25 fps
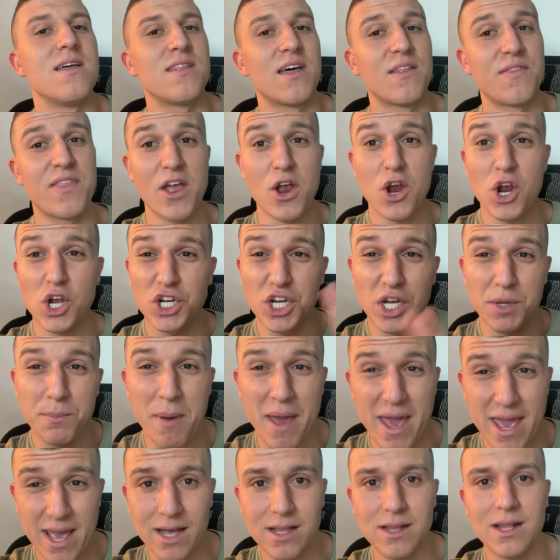that they're a good
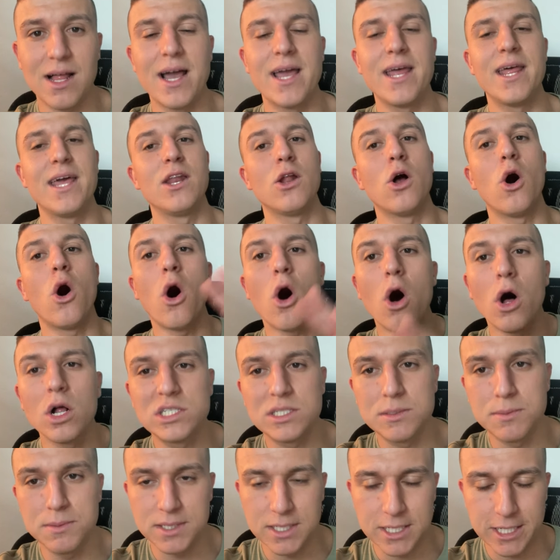paying client, and
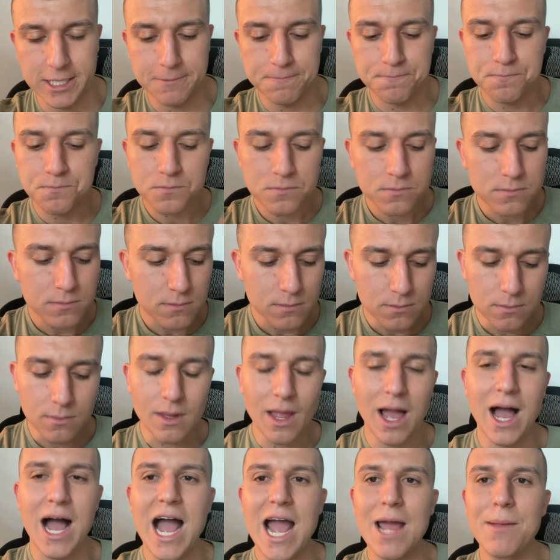ultimately,
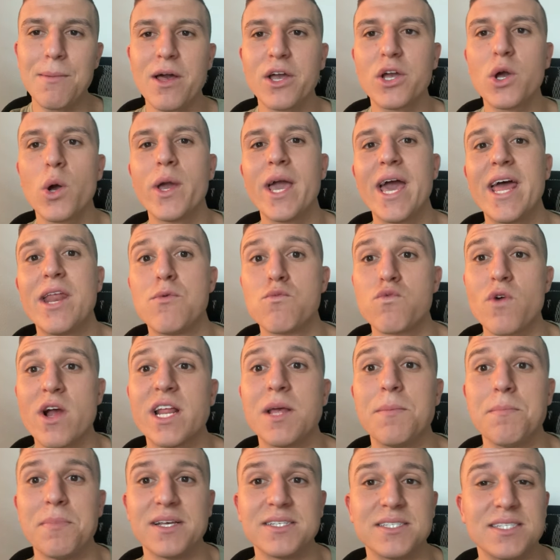I'm not going ahead and
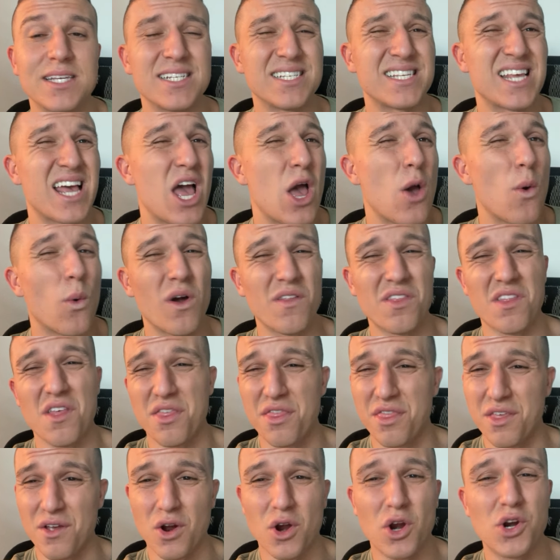writing business when the
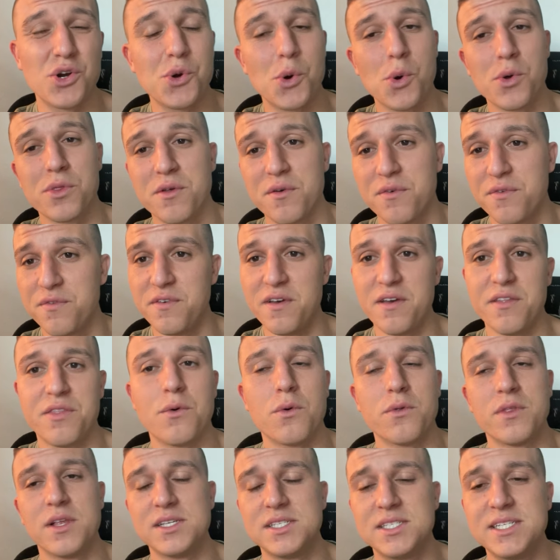third or the fifth
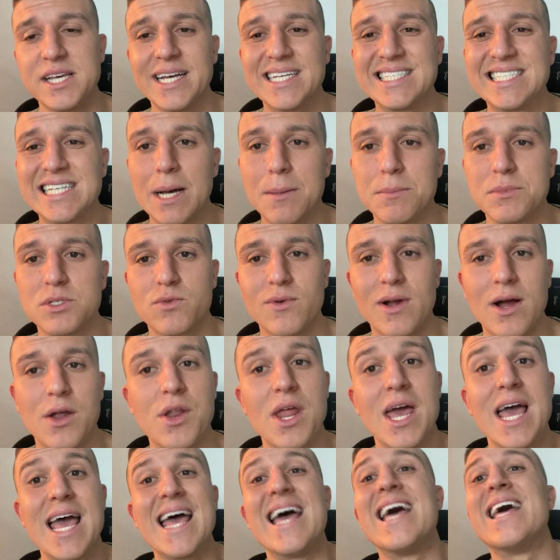or the sixth comes
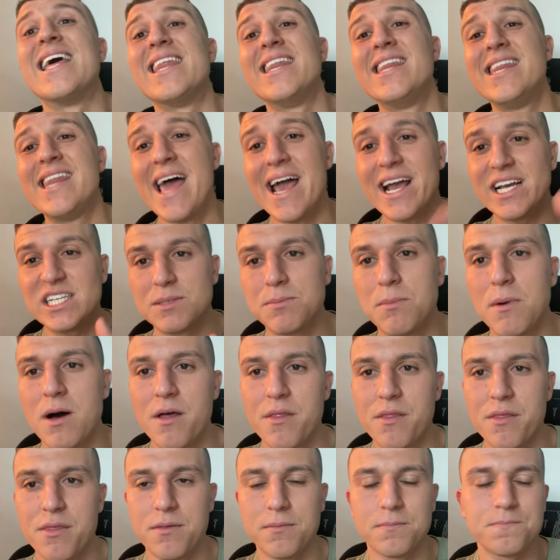around next
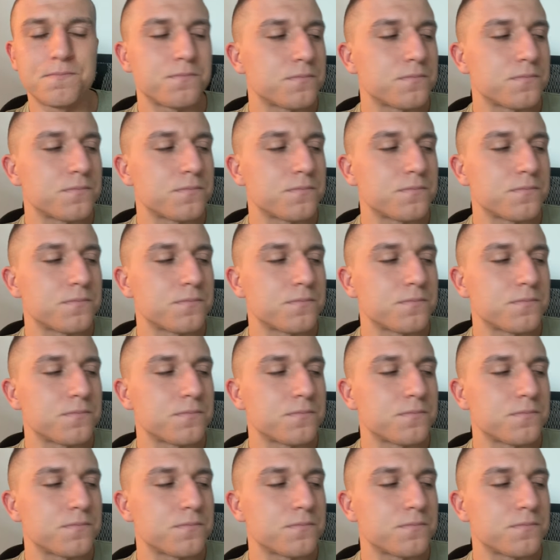month,